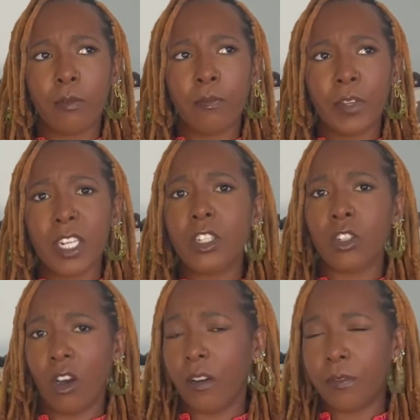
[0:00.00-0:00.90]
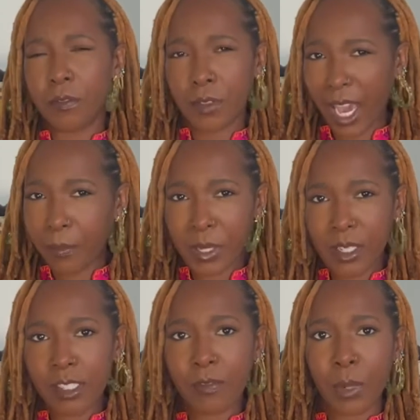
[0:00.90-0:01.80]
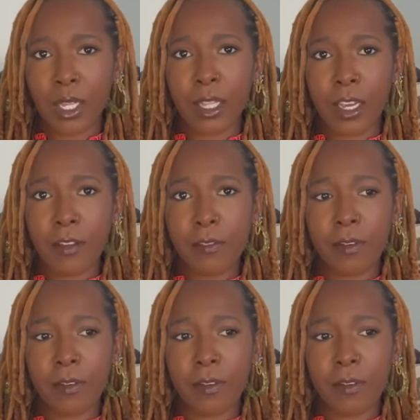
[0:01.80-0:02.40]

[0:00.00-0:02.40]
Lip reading: finish off that piece of my life,